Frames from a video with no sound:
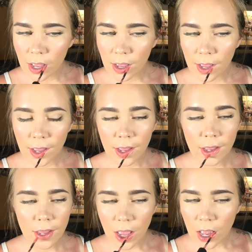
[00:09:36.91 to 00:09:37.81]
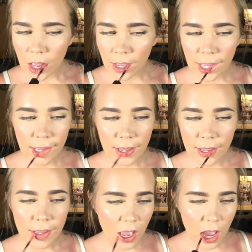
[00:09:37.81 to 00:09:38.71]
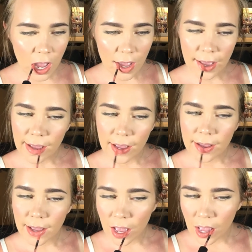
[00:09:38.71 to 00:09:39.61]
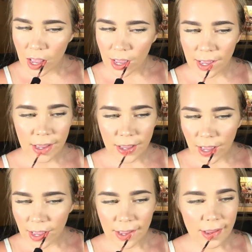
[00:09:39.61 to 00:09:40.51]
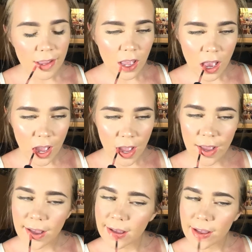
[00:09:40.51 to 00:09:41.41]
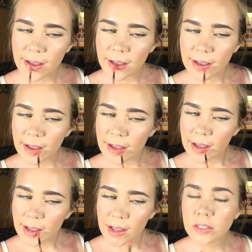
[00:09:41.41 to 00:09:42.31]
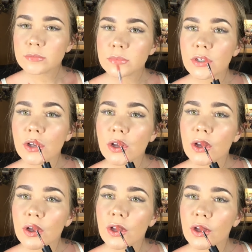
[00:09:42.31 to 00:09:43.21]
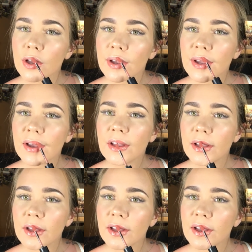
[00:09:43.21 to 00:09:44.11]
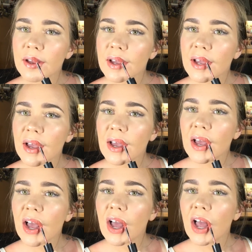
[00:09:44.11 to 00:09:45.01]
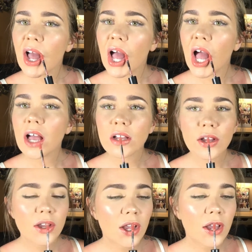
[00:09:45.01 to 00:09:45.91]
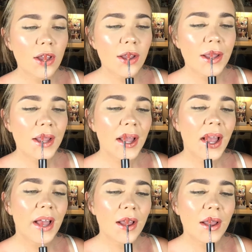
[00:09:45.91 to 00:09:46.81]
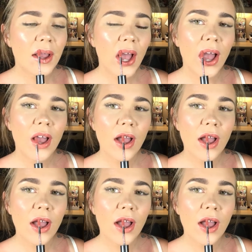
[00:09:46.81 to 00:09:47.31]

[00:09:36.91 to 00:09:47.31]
matte lipstick by Rimmel. And while I wait for it to dry down some, I'm also going to go in with my L'Oreal mascara and apply that to my lashes.